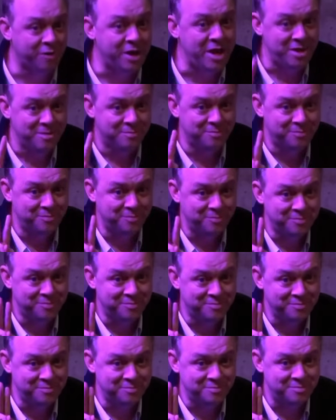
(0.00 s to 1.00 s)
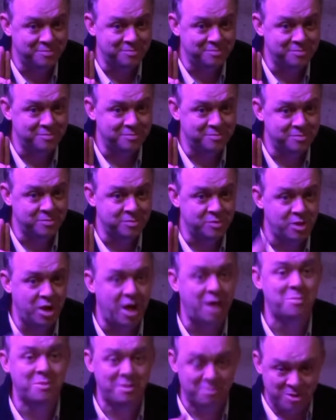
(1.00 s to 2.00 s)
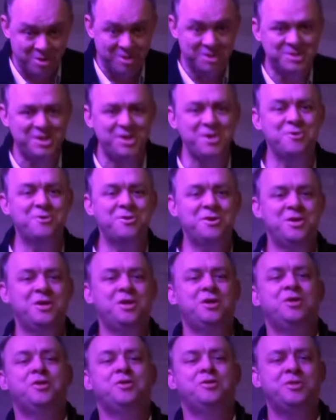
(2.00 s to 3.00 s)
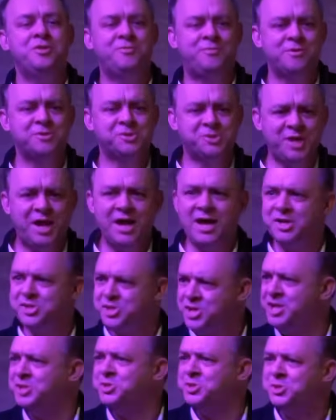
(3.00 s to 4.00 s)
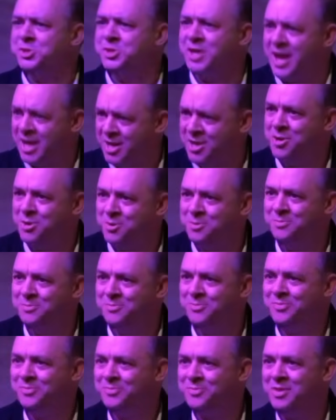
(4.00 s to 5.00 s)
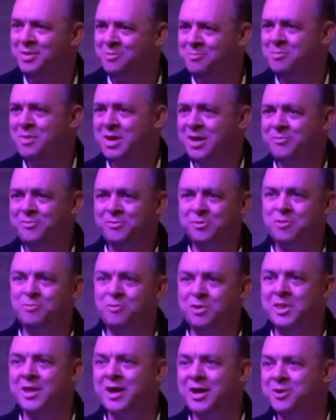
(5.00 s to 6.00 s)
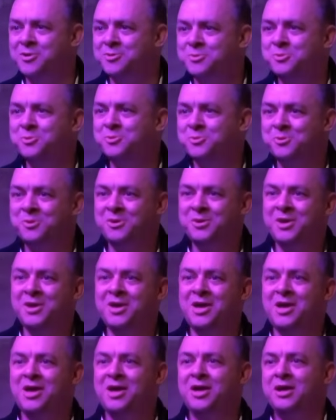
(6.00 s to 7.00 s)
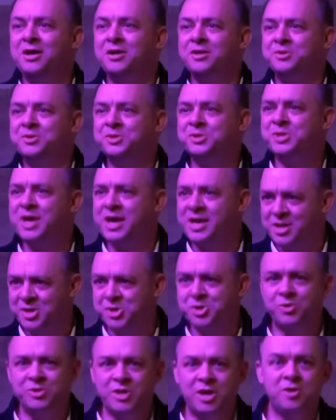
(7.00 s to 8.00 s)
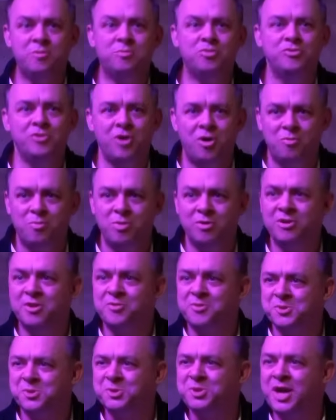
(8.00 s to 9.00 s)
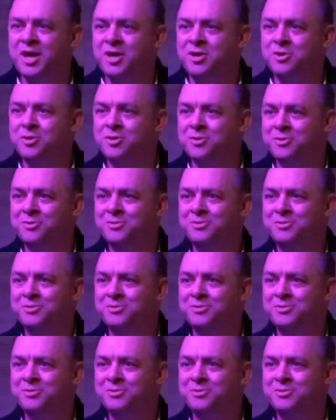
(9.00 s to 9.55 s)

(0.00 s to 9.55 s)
Three? I'm, I'm going to tell you. The first, Diogenes the Cynic, man full of one-liners. The second, Giordano Bruno, burned at the stake.